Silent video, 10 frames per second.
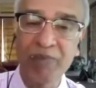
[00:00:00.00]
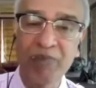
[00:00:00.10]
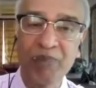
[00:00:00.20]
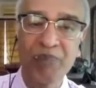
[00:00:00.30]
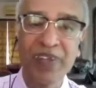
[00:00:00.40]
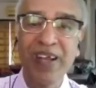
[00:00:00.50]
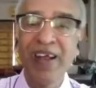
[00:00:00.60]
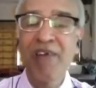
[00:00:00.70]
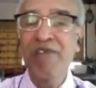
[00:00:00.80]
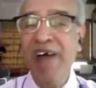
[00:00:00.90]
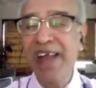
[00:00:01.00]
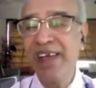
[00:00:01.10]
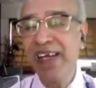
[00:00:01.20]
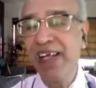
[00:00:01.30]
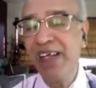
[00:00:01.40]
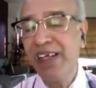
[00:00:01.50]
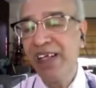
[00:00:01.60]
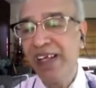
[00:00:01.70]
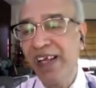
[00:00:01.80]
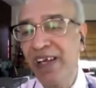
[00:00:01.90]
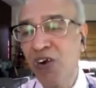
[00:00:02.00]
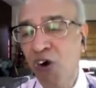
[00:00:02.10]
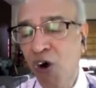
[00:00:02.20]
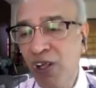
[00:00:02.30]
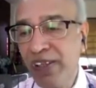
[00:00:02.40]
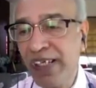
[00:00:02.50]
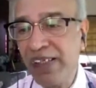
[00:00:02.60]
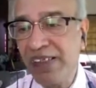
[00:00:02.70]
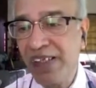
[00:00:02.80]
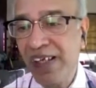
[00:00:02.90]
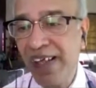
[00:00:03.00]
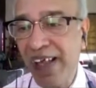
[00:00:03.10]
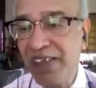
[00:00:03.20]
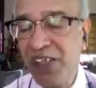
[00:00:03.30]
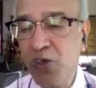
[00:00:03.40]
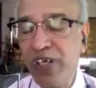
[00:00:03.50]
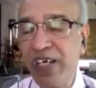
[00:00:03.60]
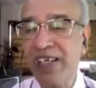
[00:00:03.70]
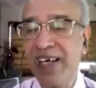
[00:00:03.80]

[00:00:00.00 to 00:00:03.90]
time finally in all this su treated